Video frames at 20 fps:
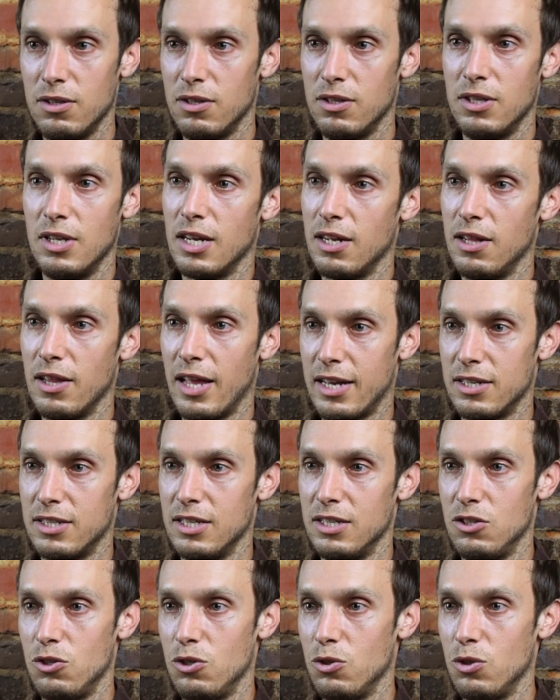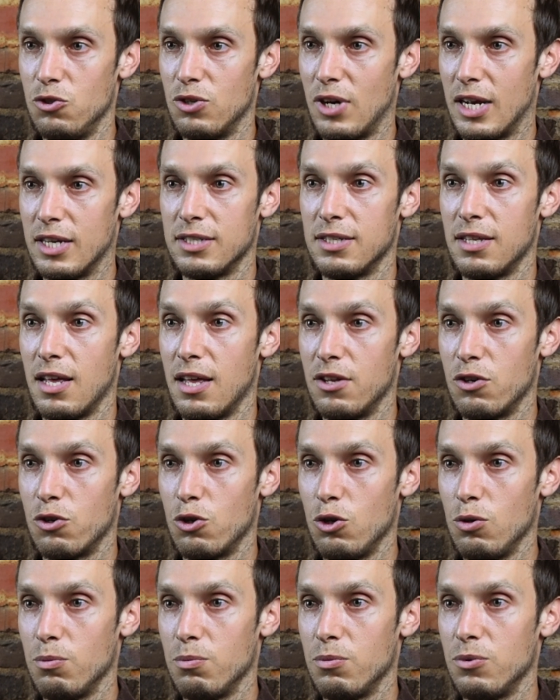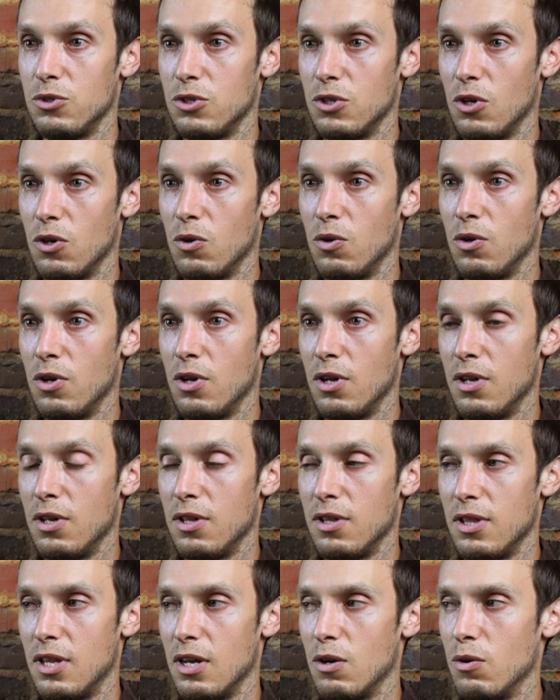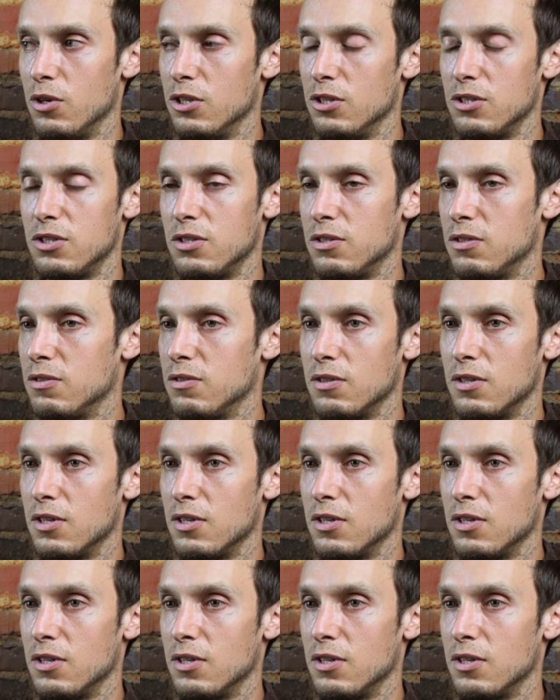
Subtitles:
neglected to address the other group, so there was